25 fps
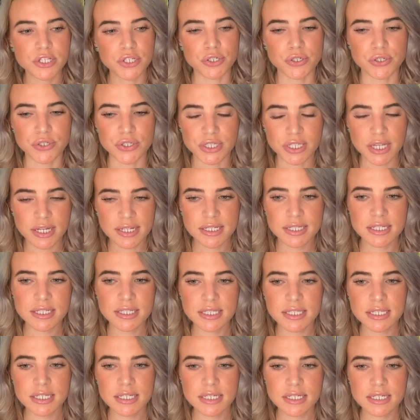her
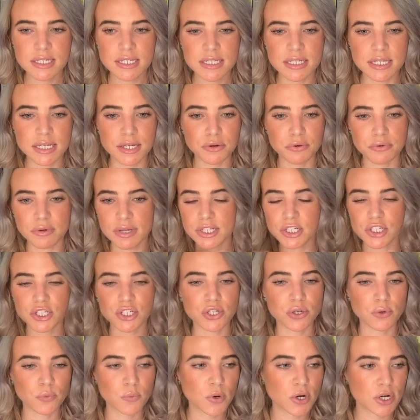sentences and arranges
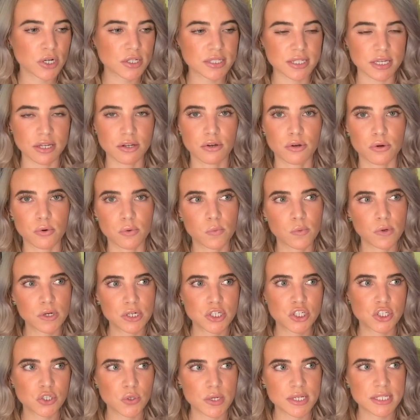her words and her
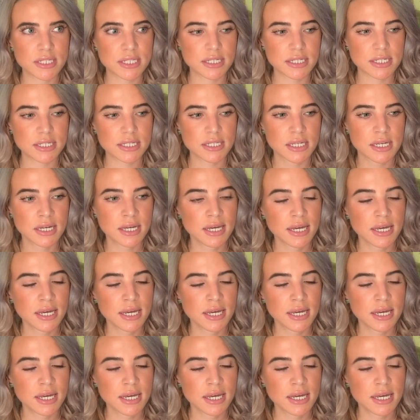word choices.